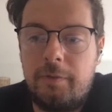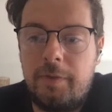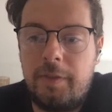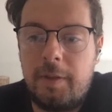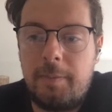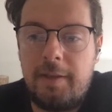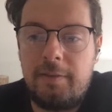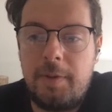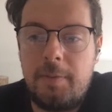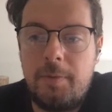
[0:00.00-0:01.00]
to something that
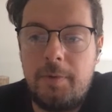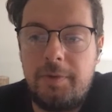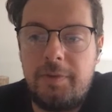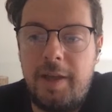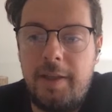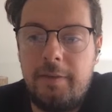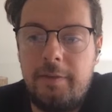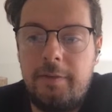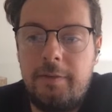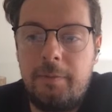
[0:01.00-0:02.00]
makes a bit more
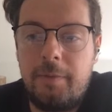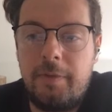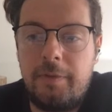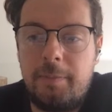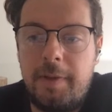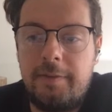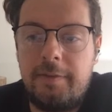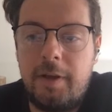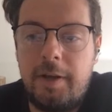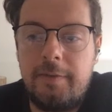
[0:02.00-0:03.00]
sense with the
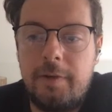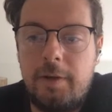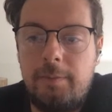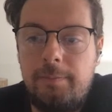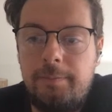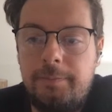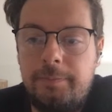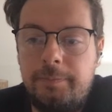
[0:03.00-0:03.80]
space that I've got.